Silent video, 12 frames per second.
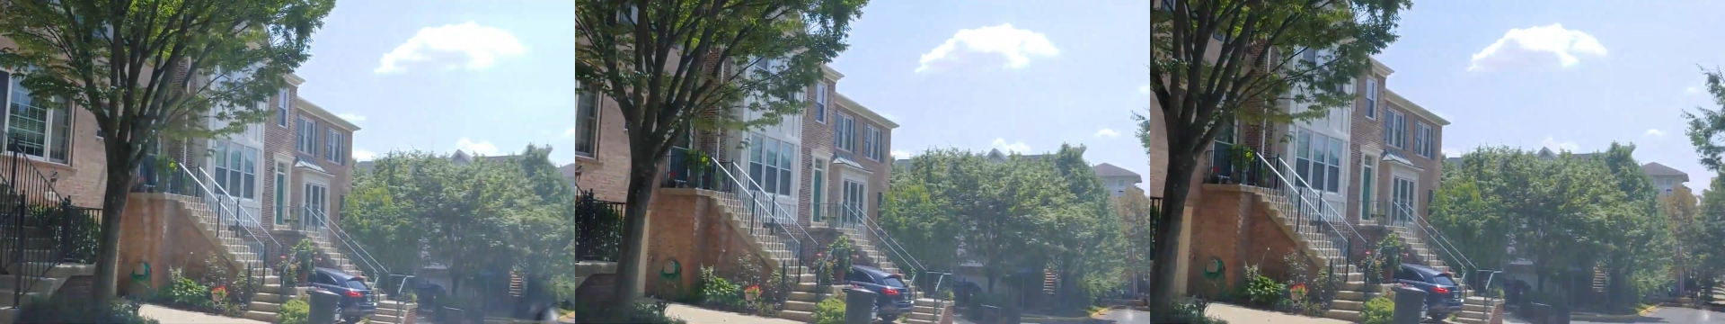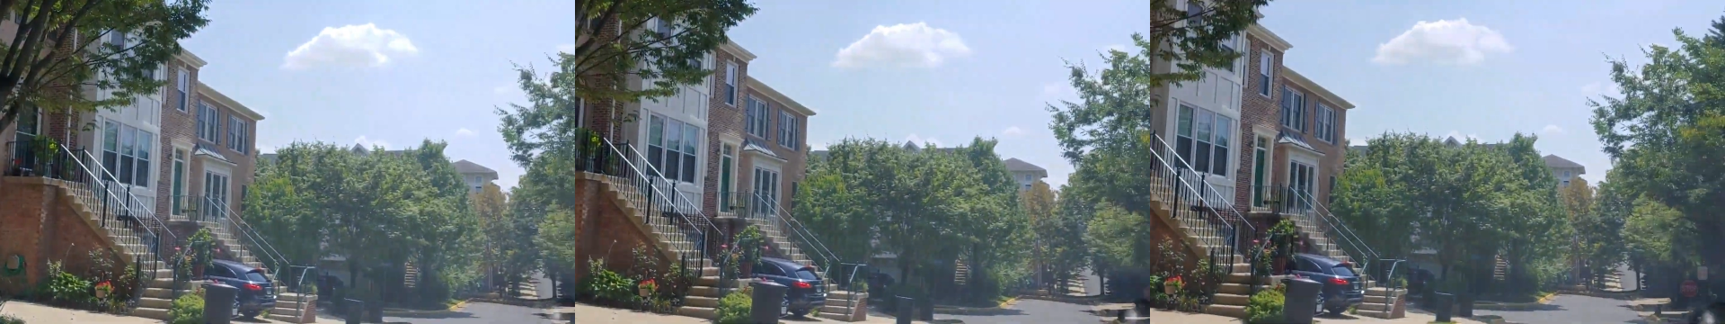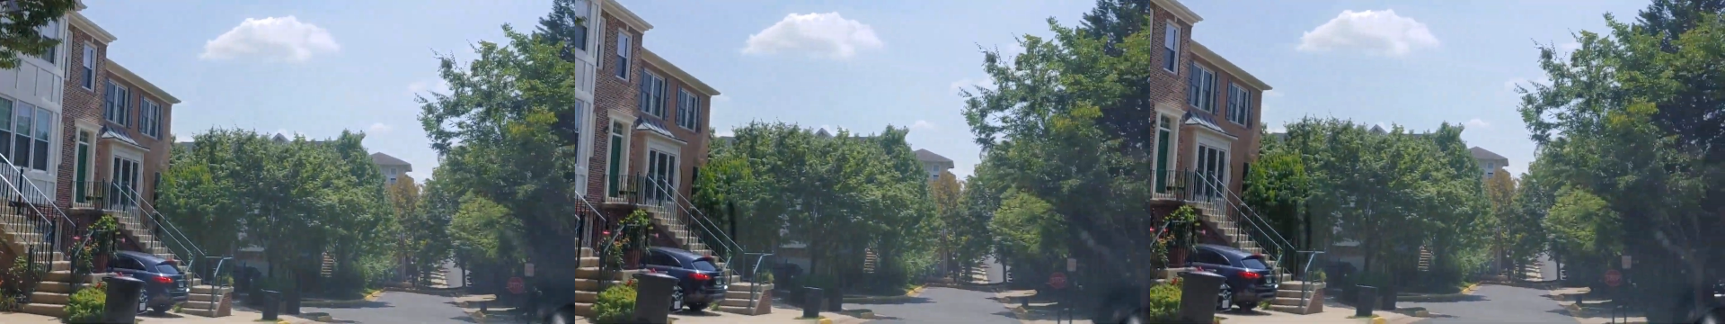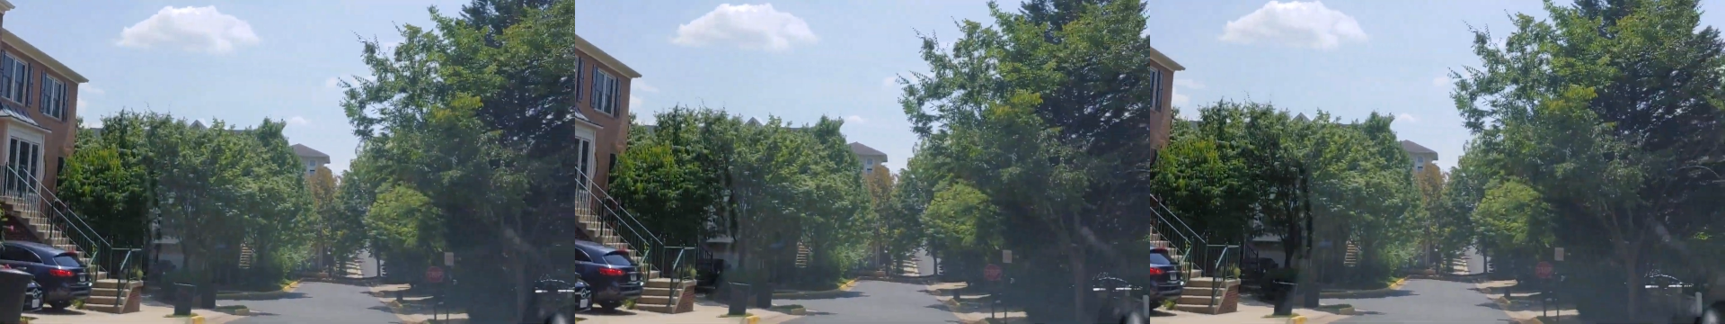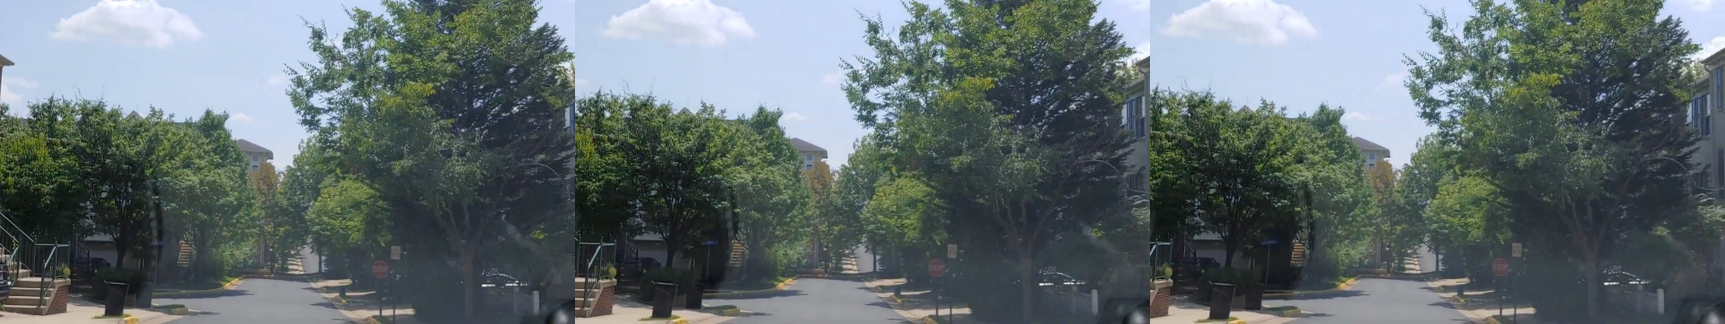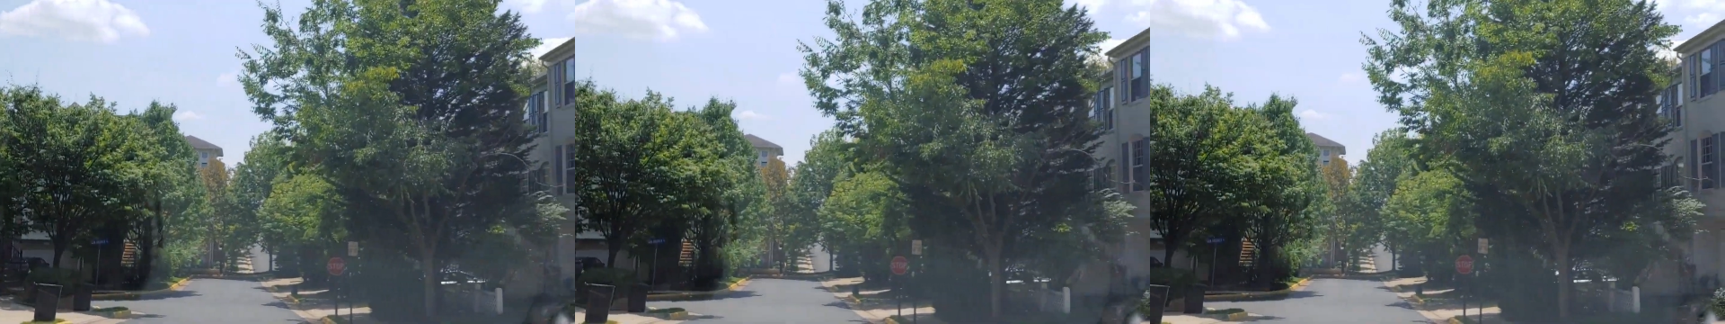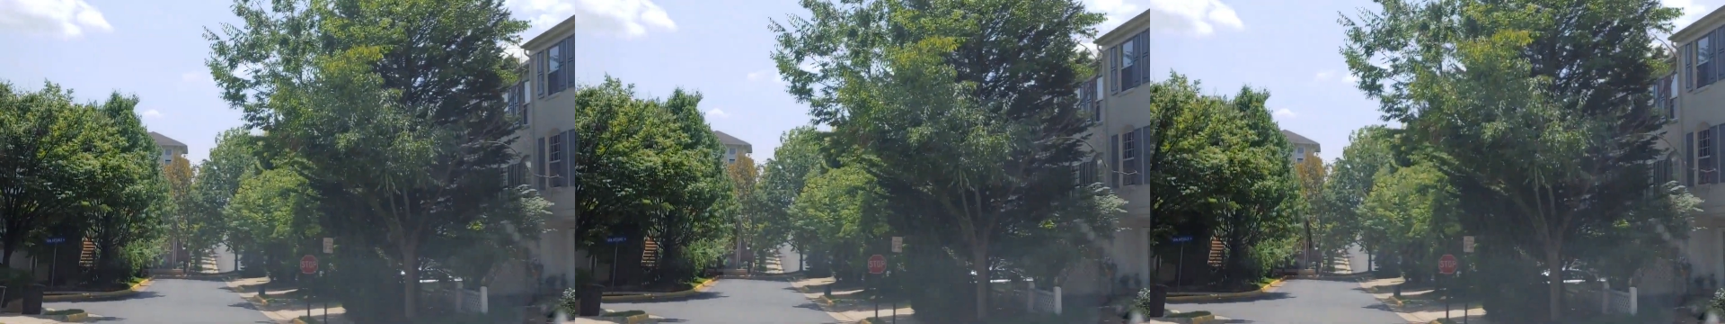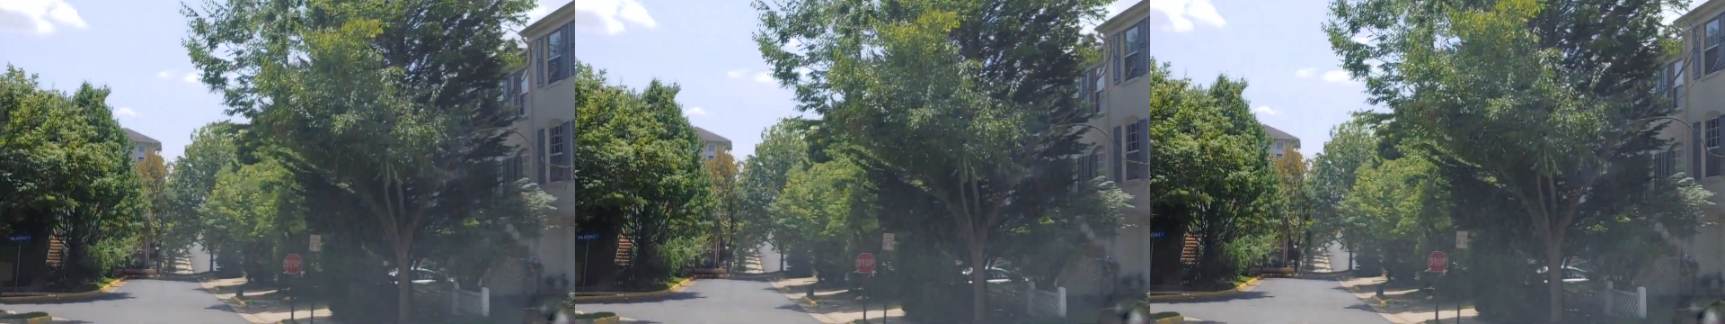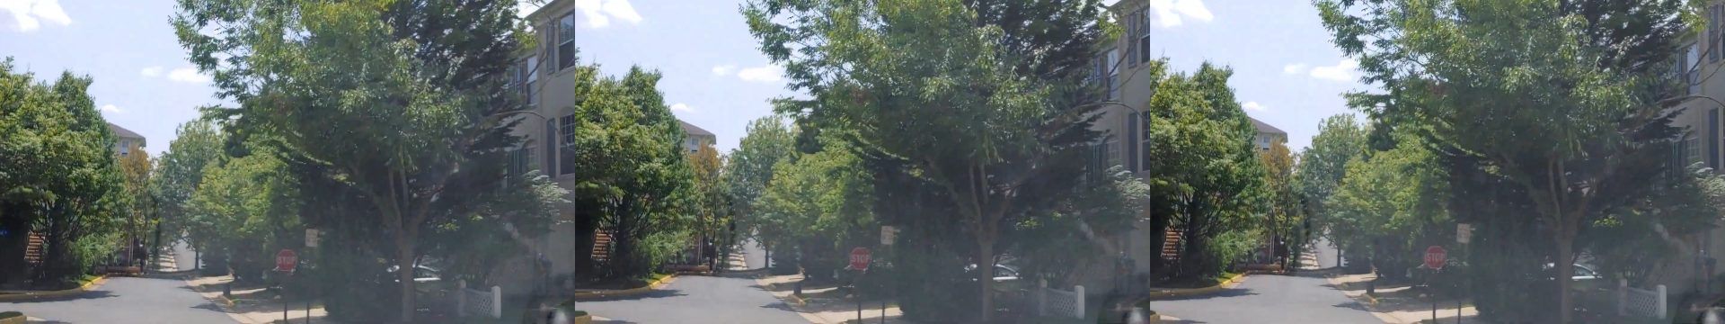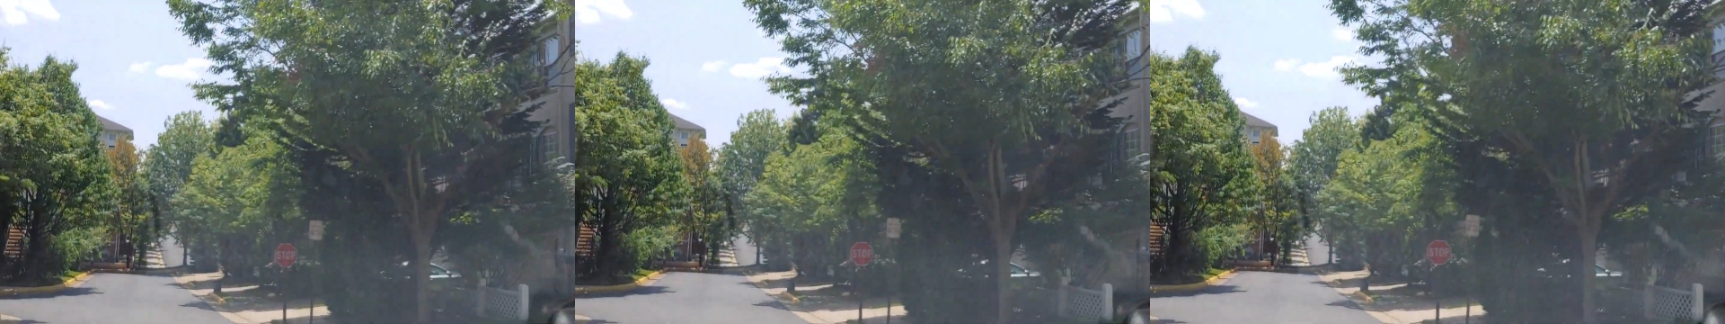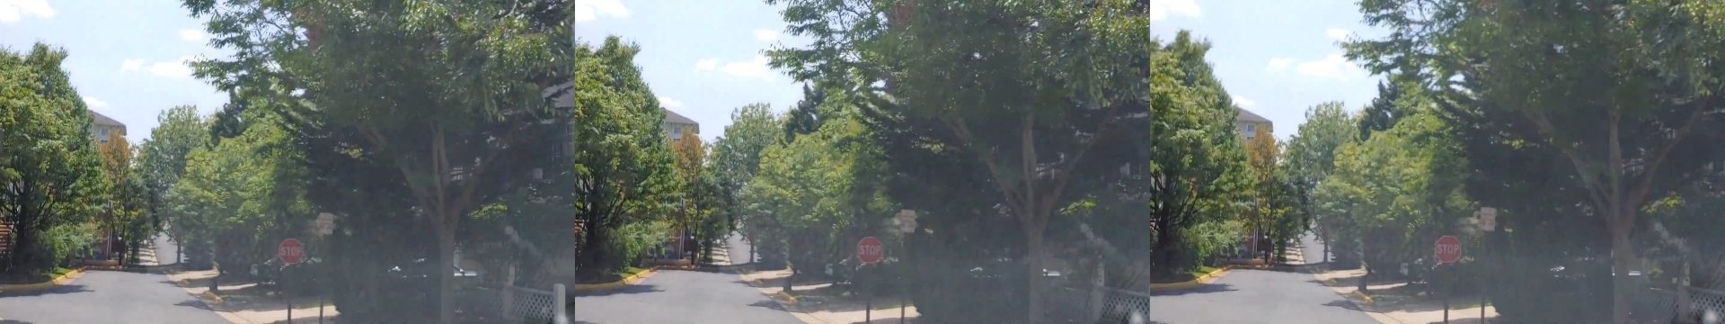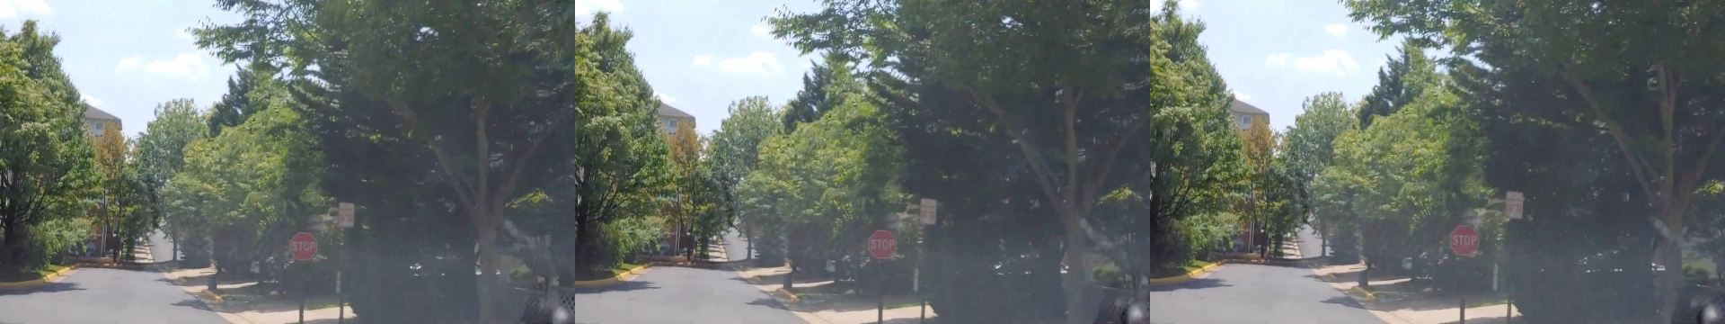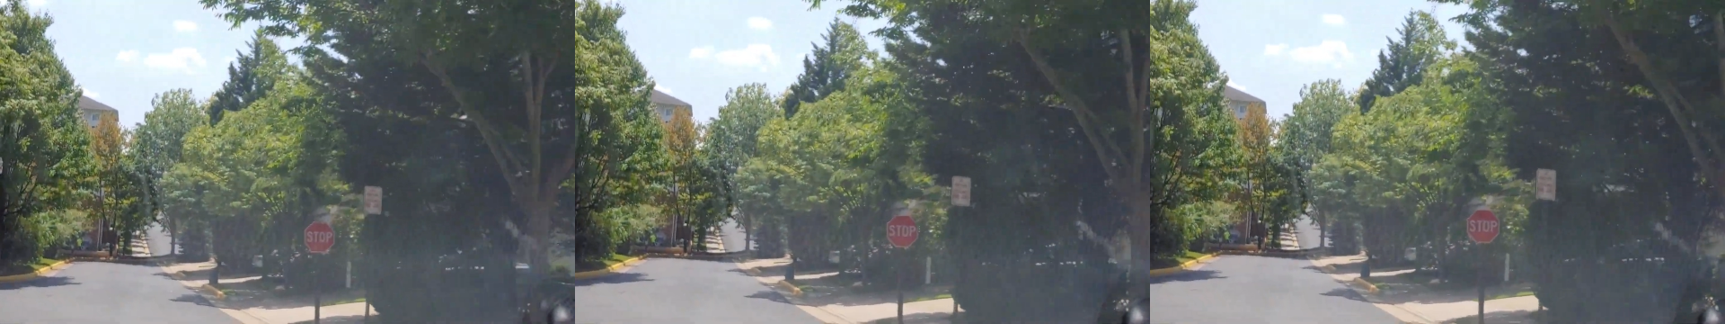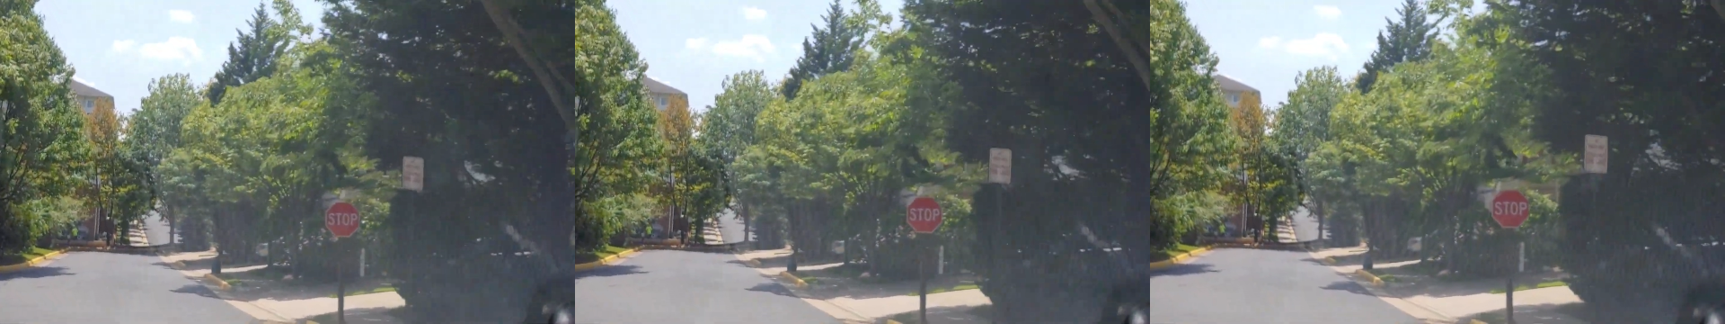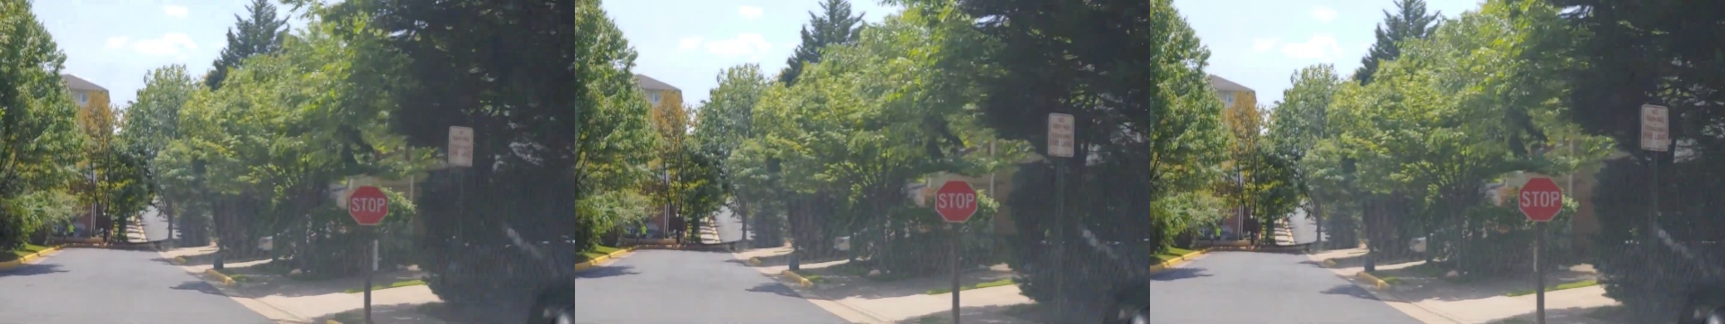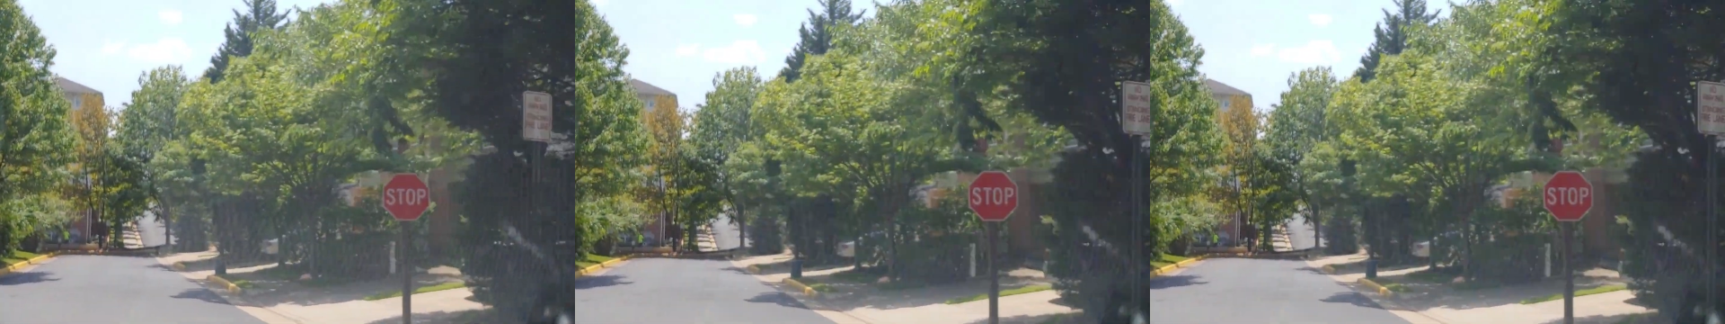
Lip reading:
(no speaker visible)